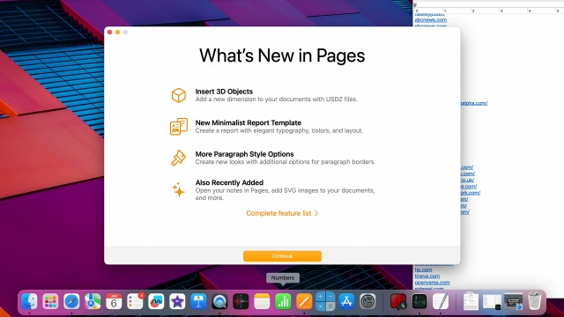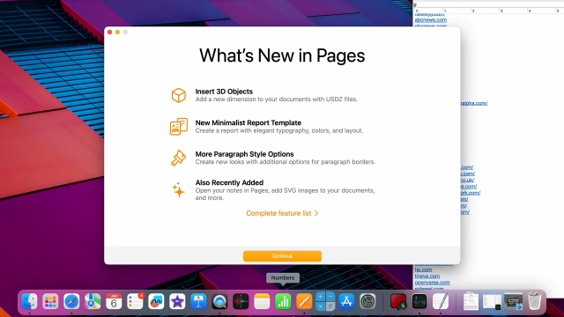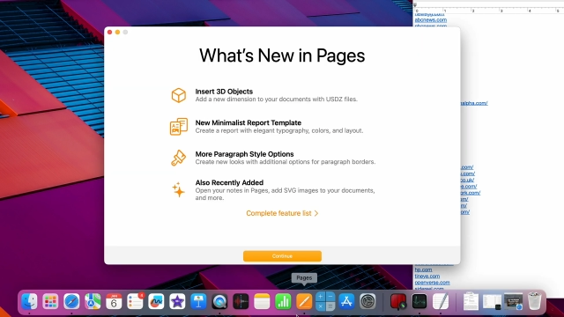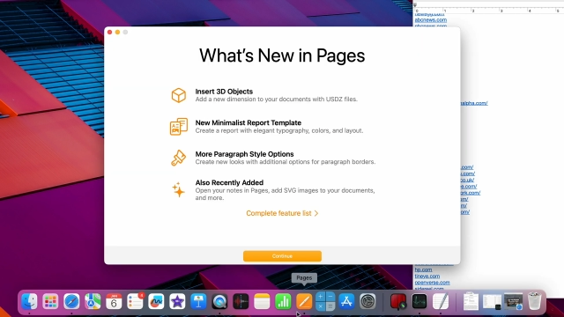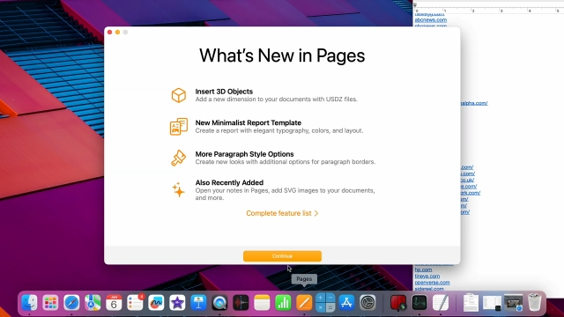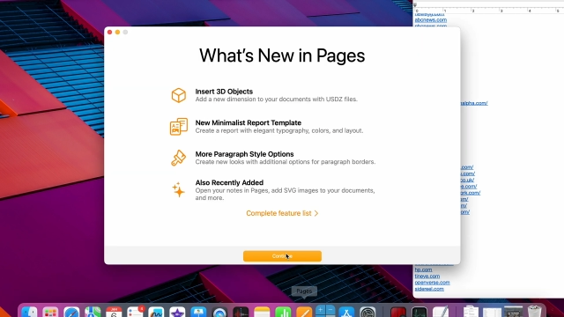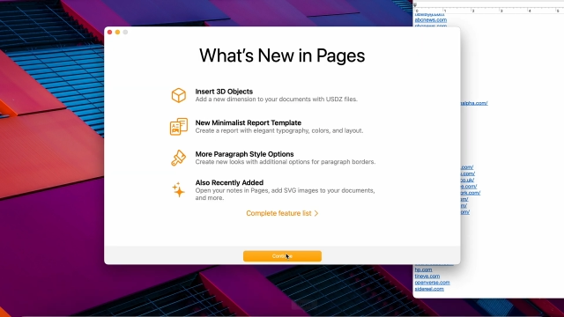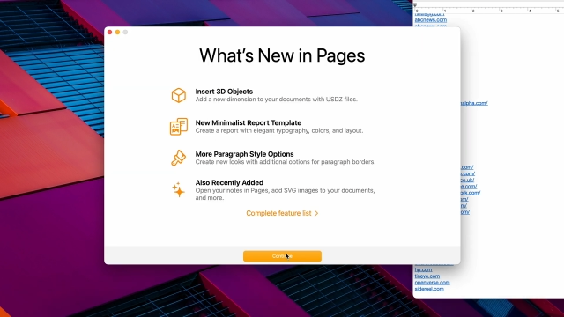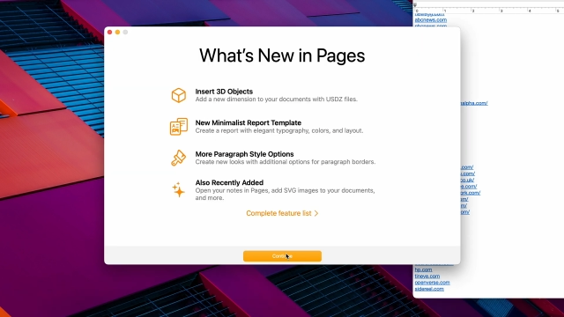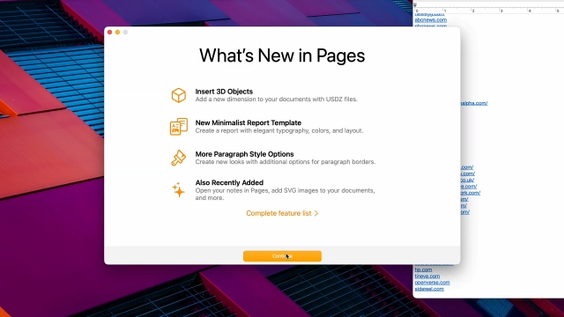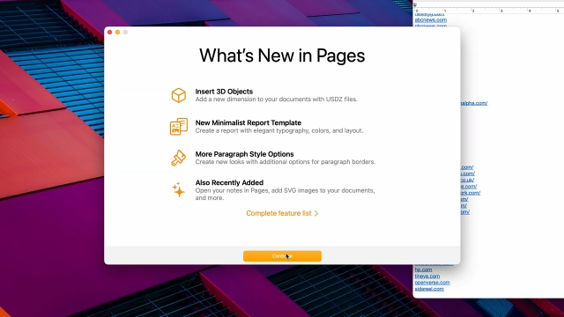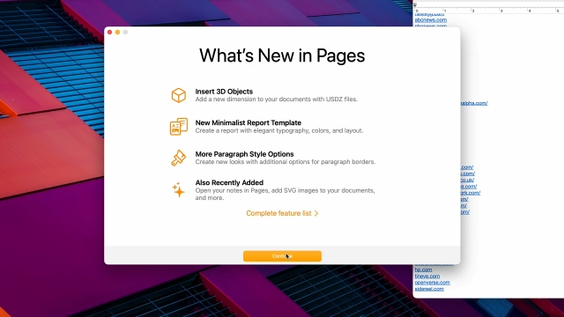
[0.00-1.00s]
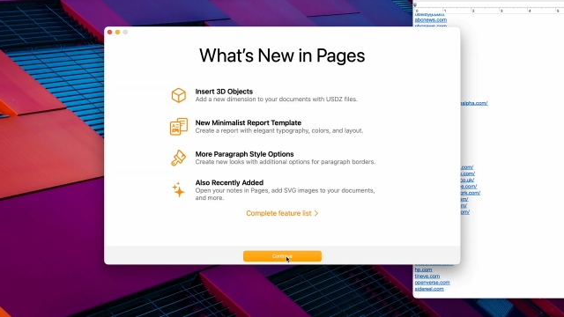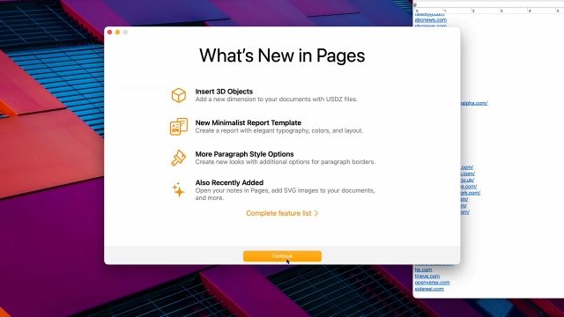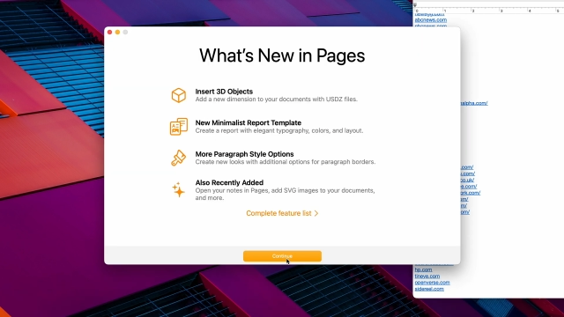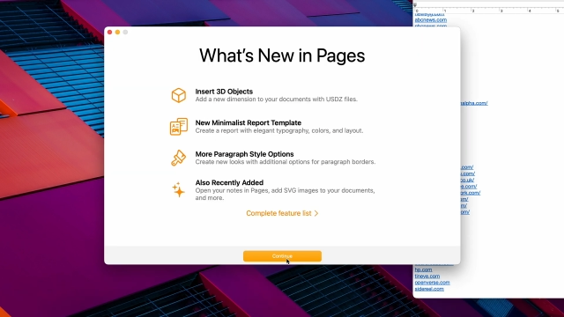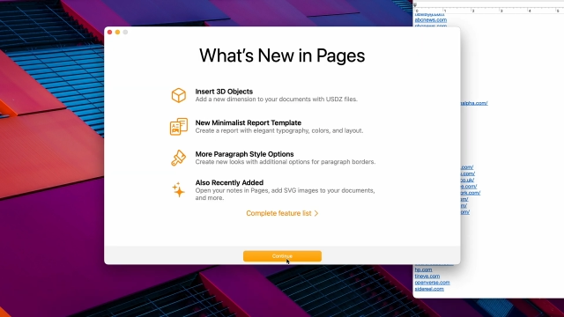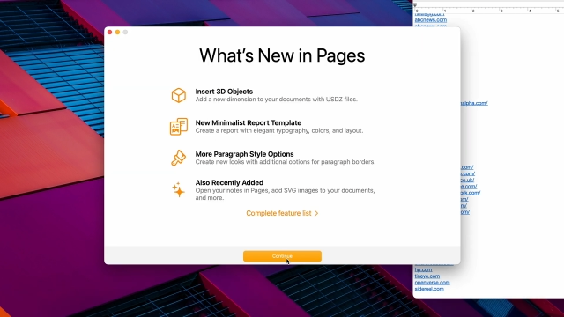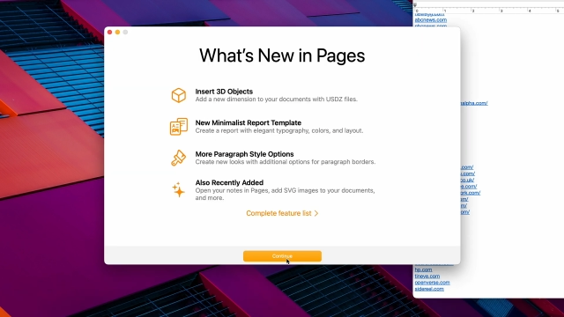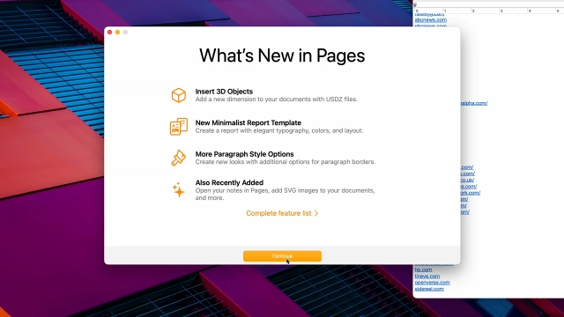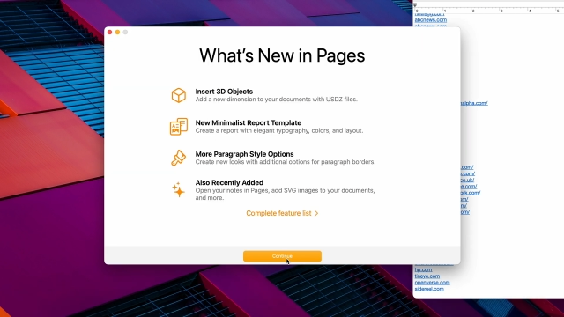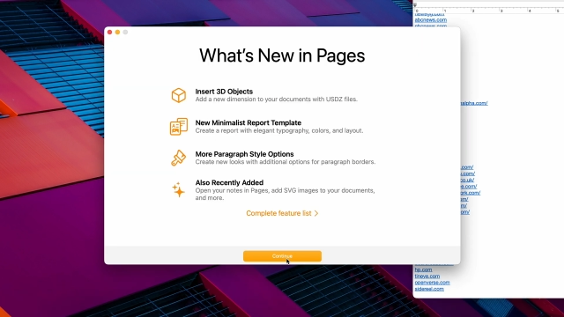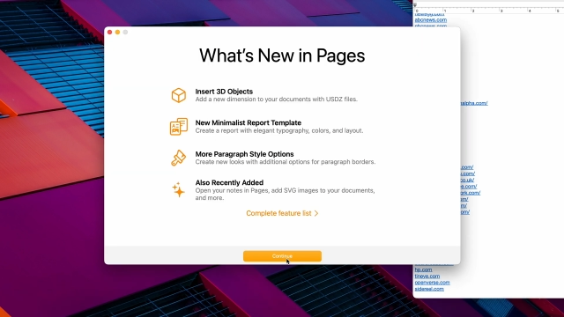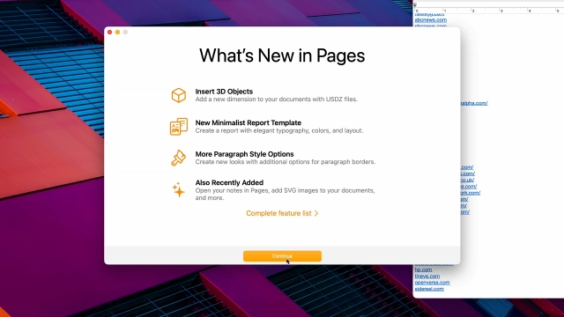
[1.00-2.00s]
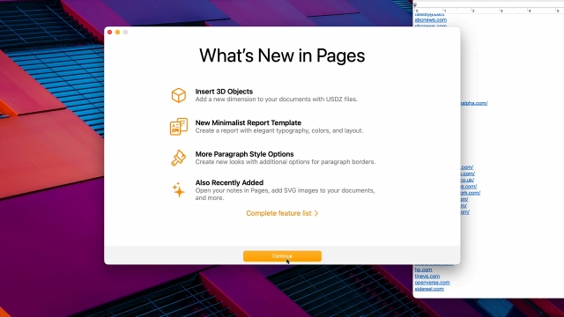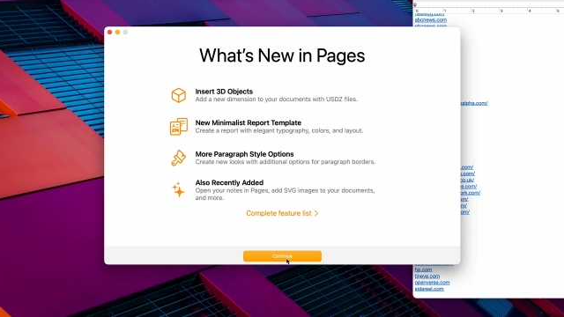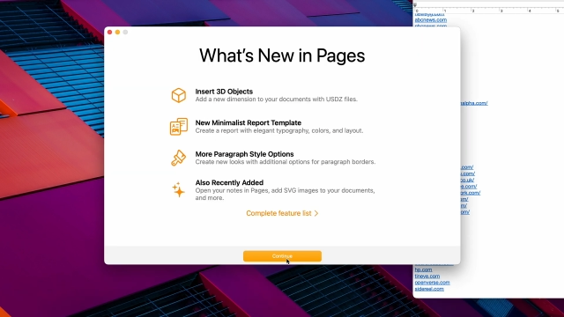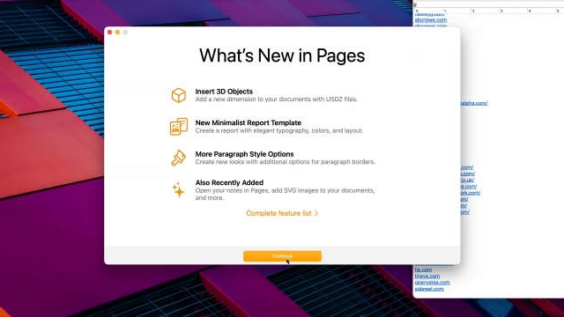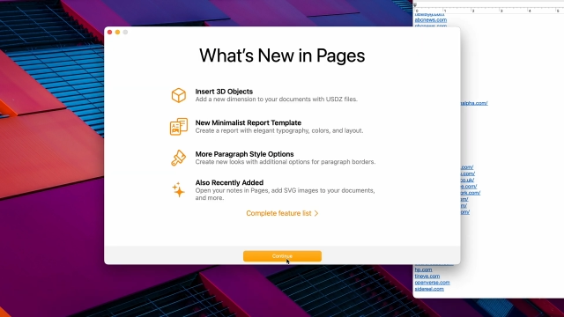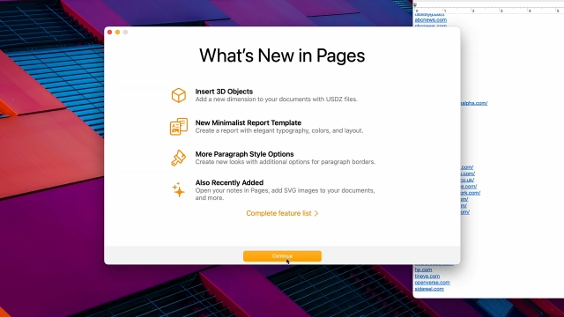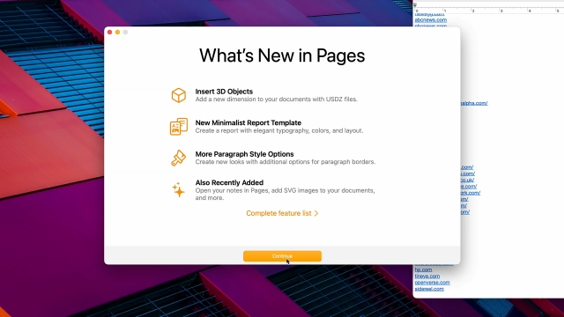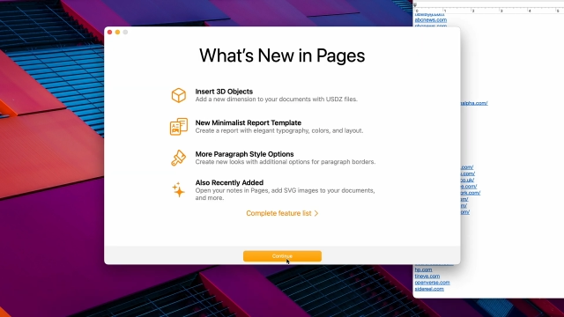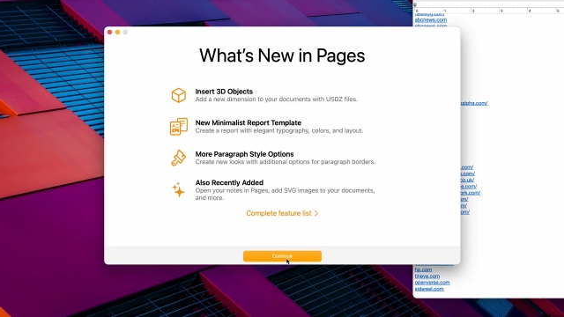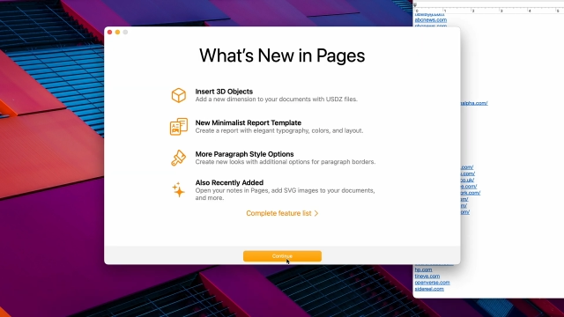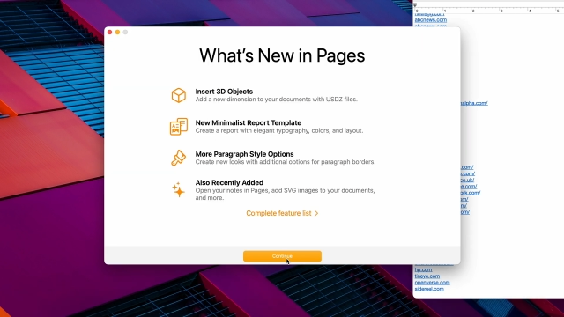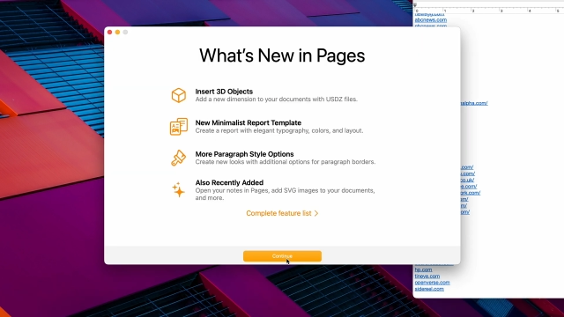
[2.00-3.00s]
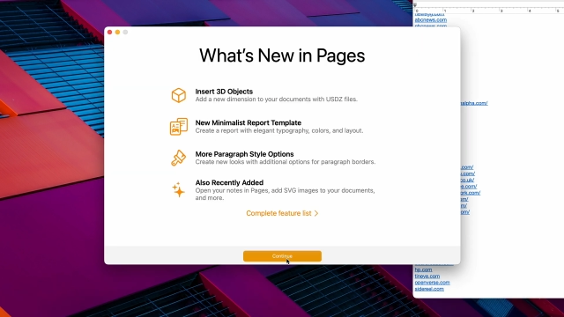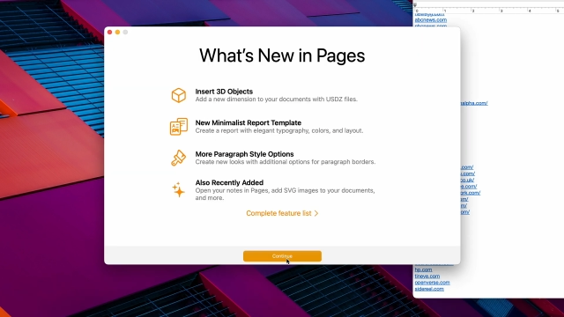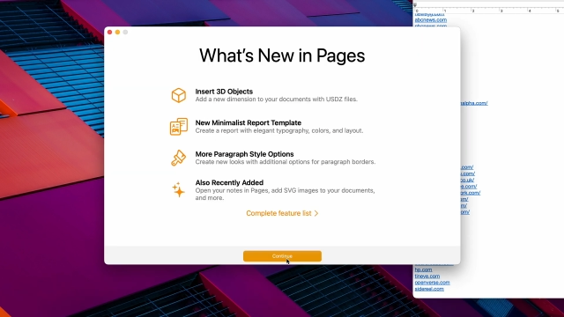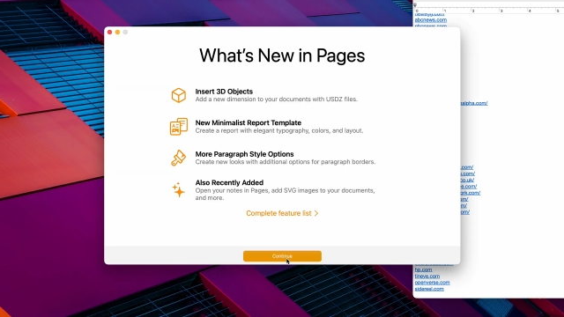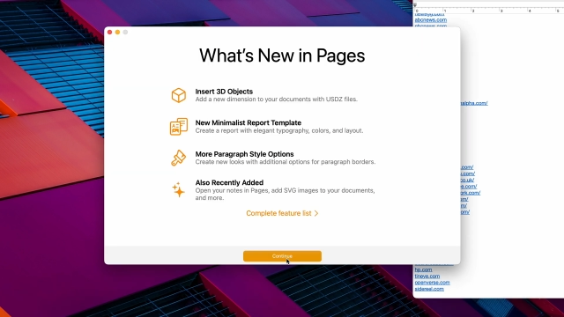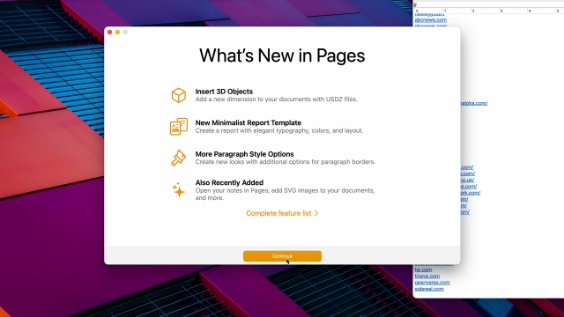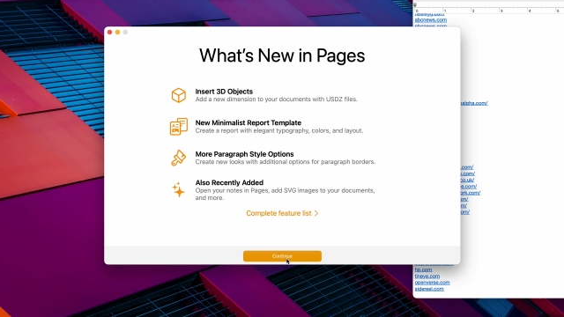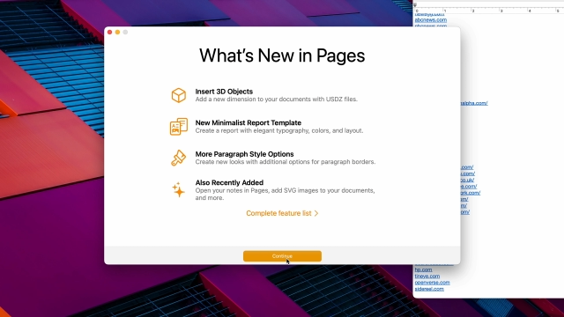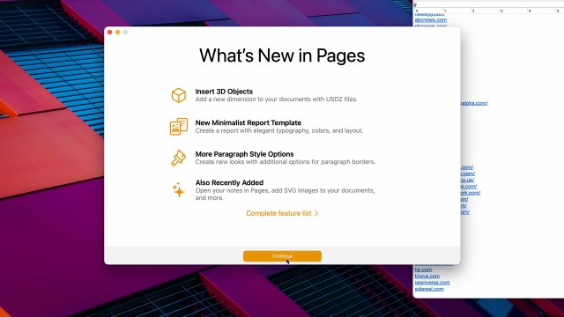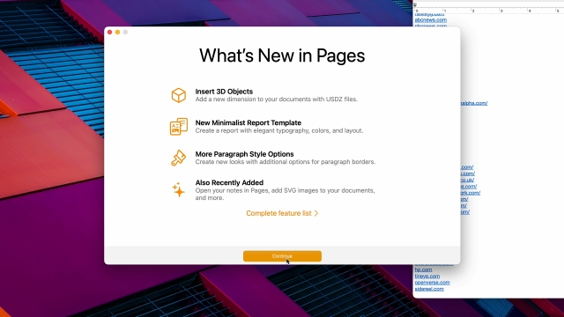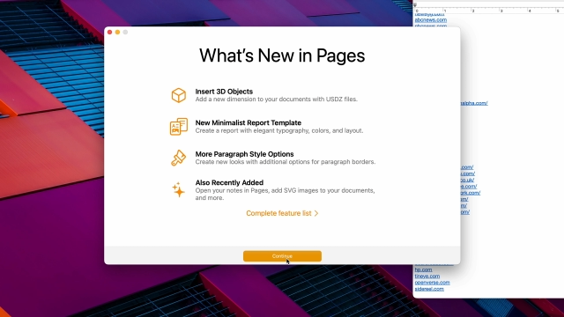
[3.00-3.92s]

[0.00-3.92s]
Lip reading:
(no speaker visible)